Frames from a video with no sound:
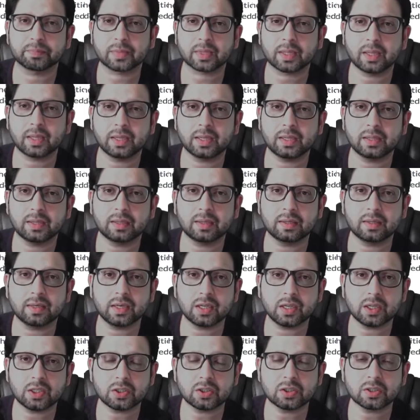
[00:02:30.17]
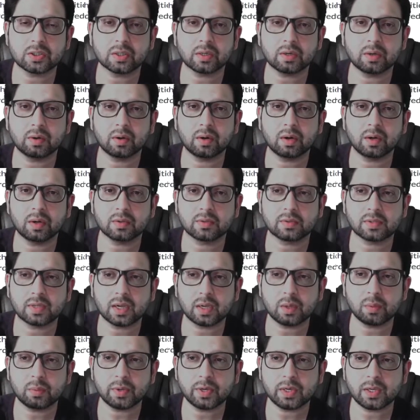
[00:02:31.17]
niche
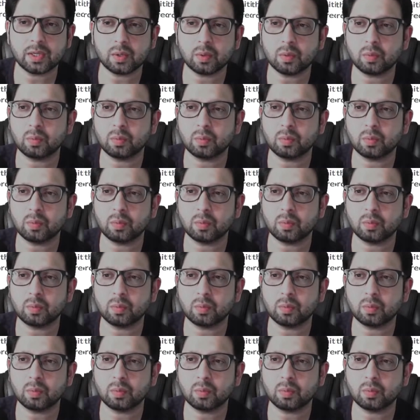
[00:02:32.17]
site video,